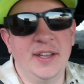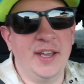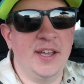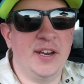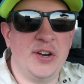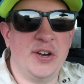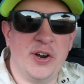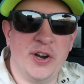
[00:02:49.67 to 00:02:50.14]

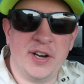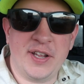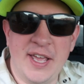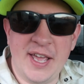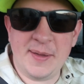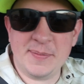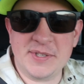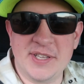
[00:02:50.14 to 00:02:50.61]
and our
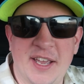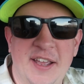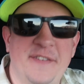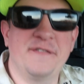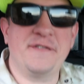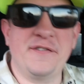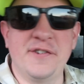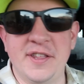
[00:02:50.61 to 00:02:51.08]

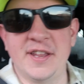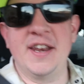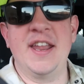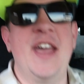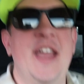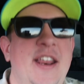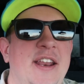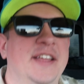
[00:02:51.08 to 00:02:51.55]
campsite for the
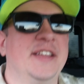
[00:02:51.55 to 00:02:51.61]
night.